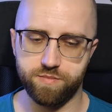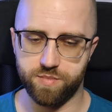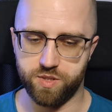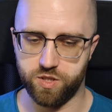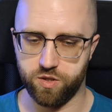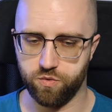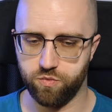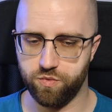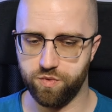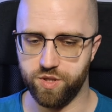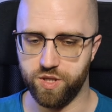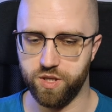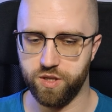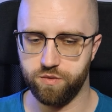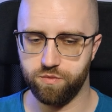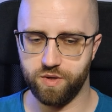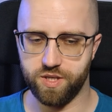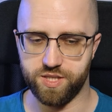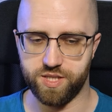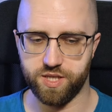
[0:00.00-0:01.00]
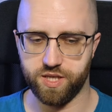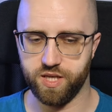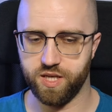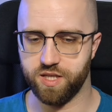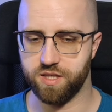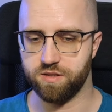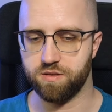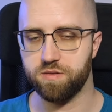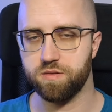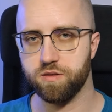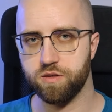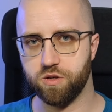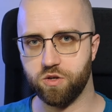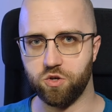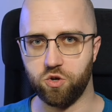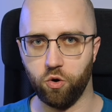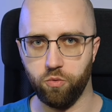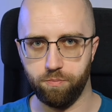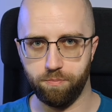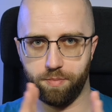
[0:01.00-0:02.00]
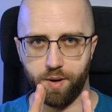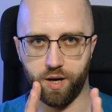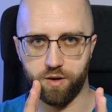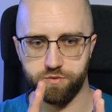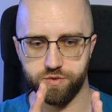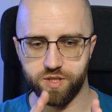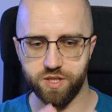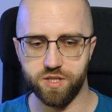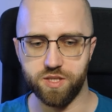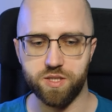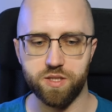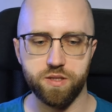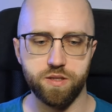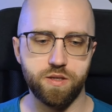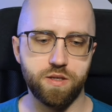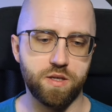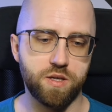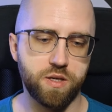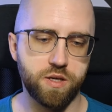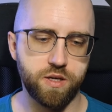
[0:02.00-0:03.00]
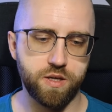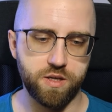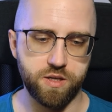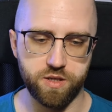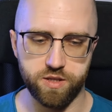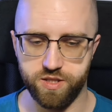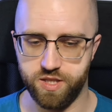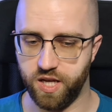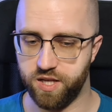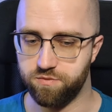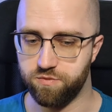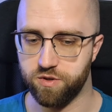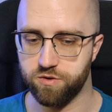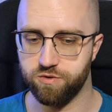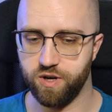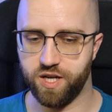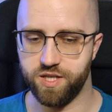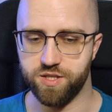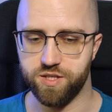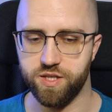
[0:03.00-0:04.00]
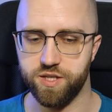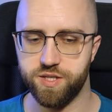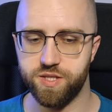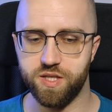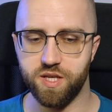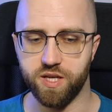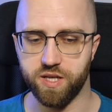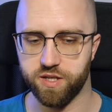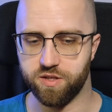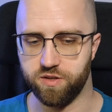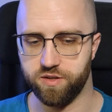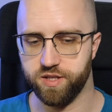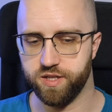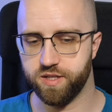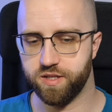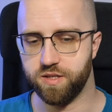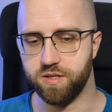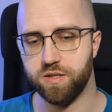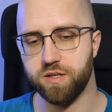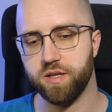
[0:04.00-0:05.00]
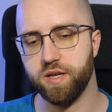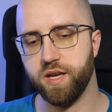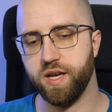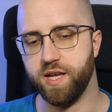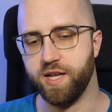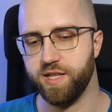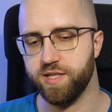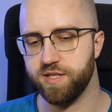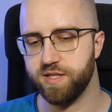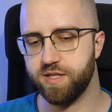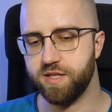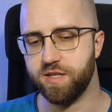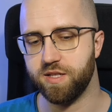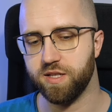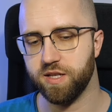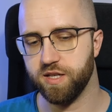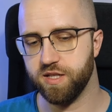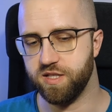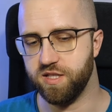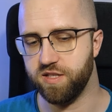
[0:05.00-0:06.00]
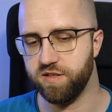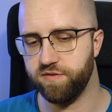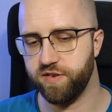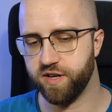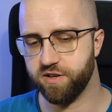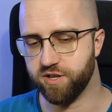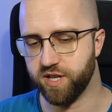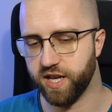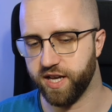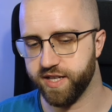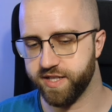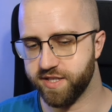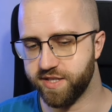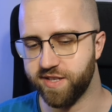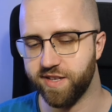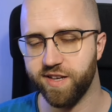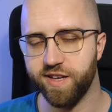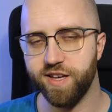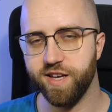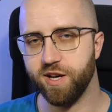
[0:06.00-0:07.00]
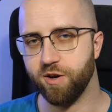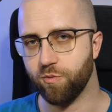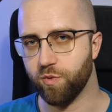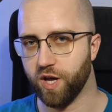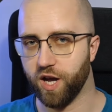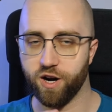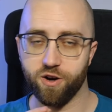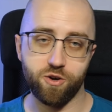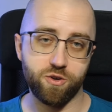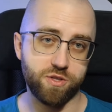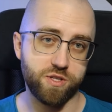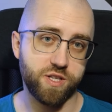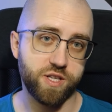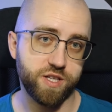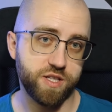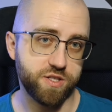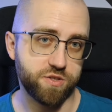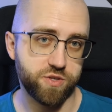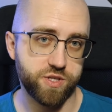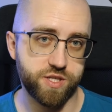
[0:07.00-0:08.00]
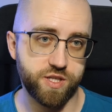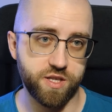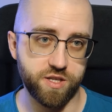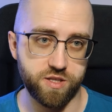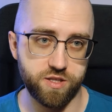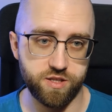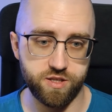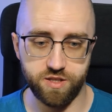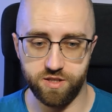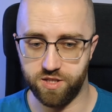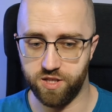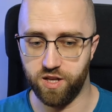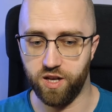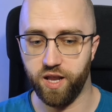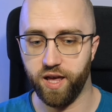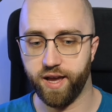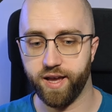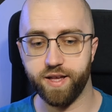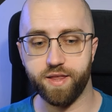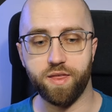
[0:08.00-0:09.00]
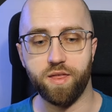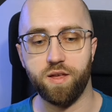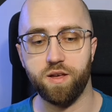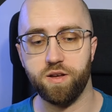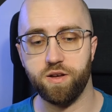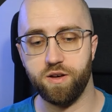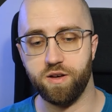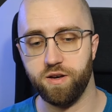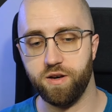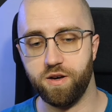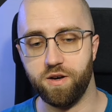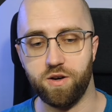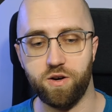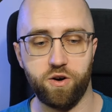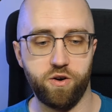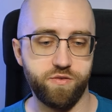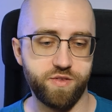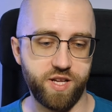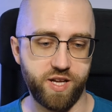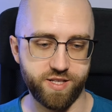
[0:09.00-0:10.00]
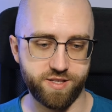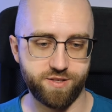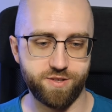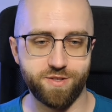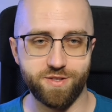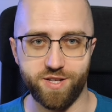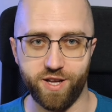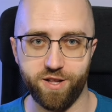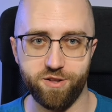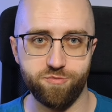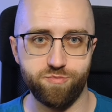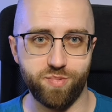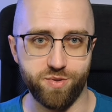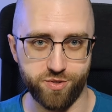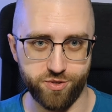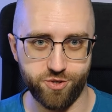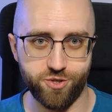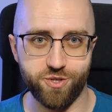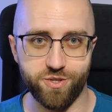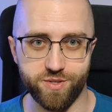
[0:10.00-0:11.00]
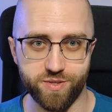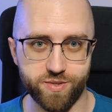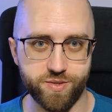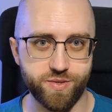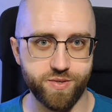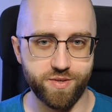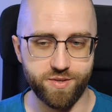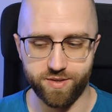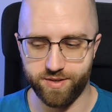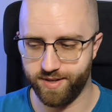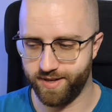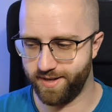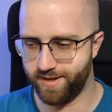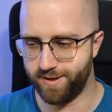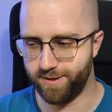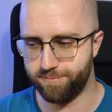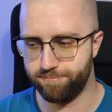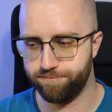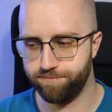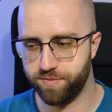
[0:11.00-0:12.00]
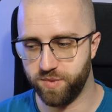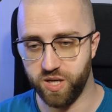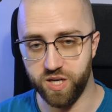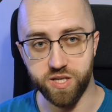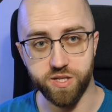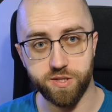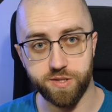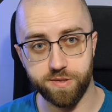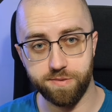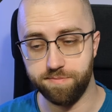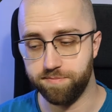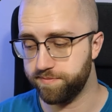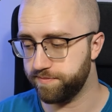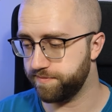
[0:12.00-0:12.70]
So we once again compound this, then we run distinct on it, and at the very end we are only interested in the length of that tail positions list.